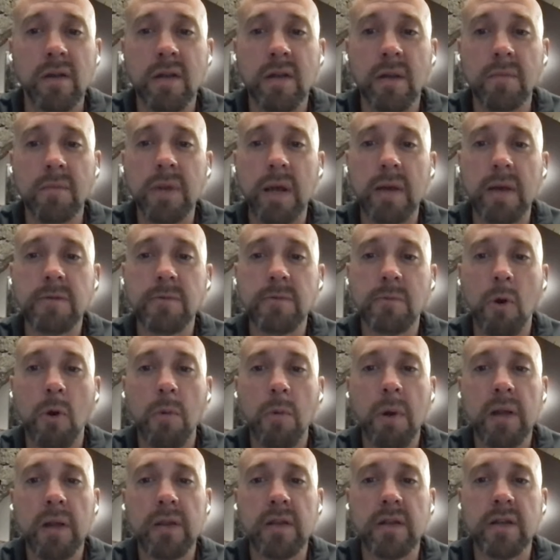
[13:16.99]
sometimes
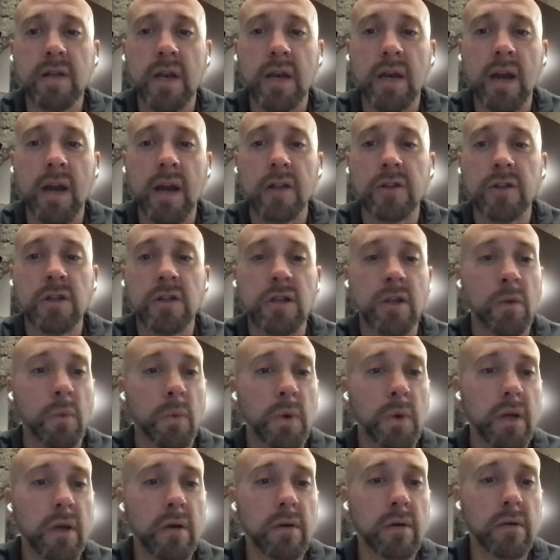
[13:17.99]
more about the technology than
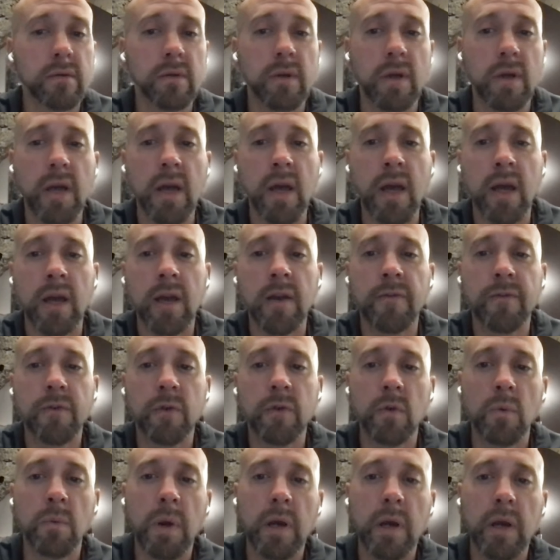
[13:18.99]
we do. And
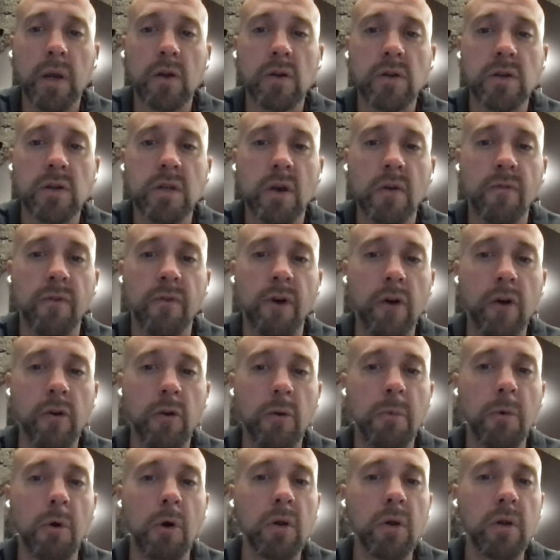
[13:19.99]
if you make yourself
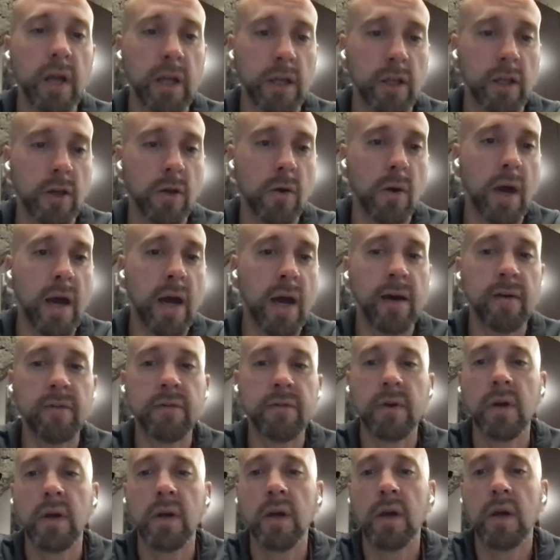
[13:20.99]
vulnerable, like you
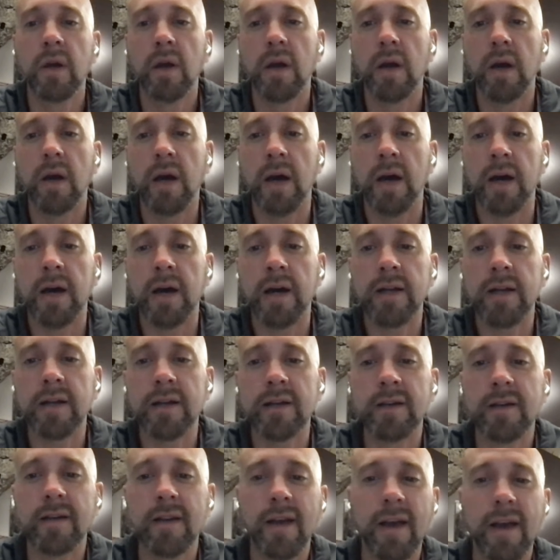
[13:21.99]
have,
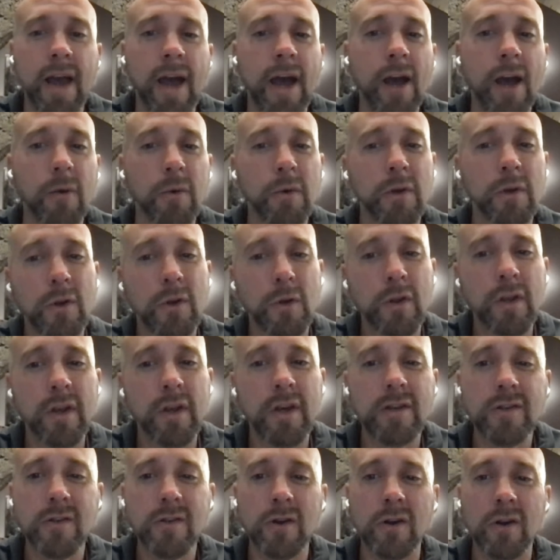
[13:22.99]
on, hey, how do we do
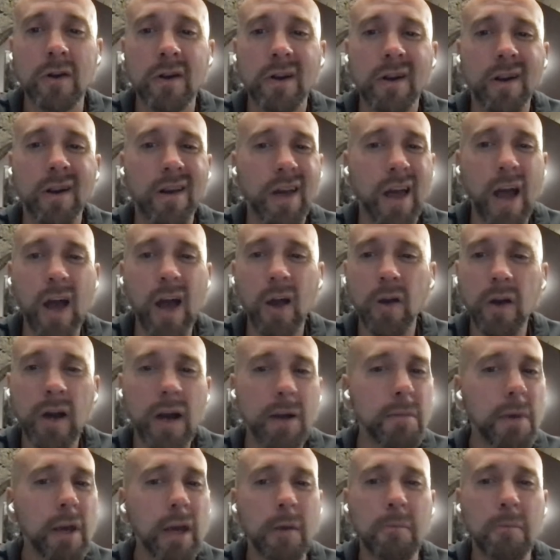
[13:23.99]
this? Or how
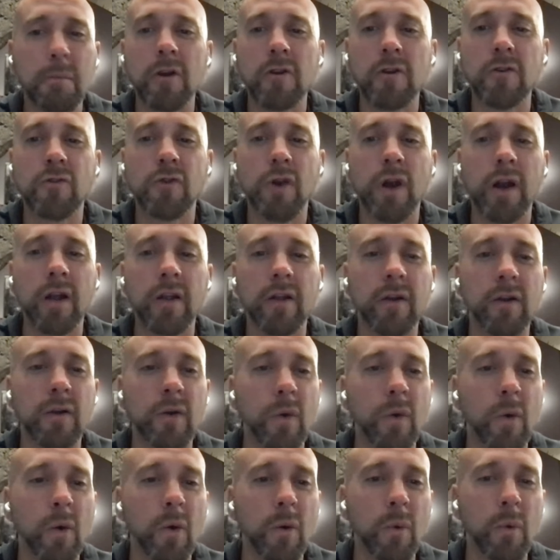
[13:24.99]
can I make a better
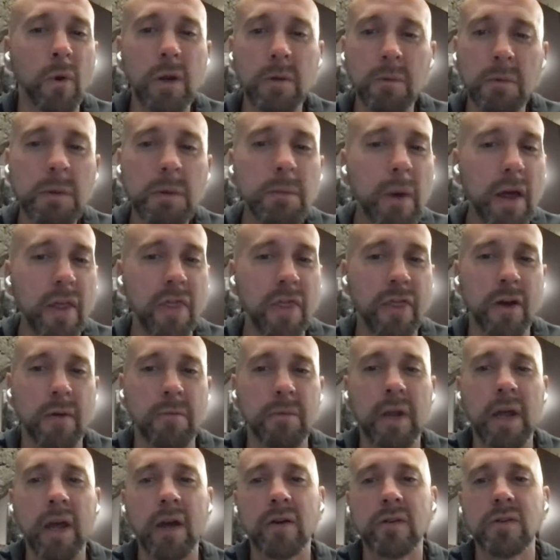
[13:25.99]
trailer? Or what do you mean by
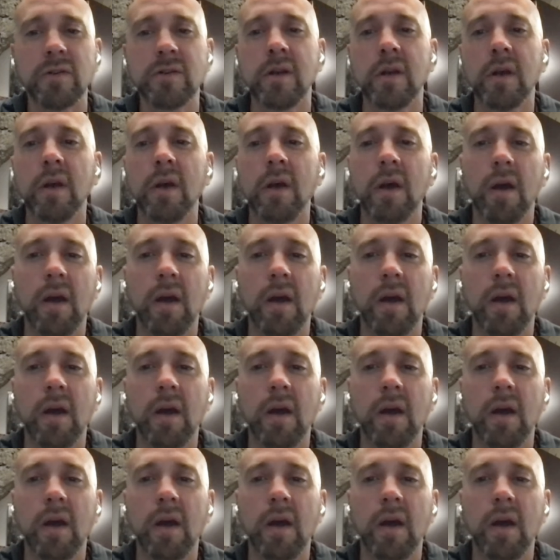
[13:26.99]
thumbnails?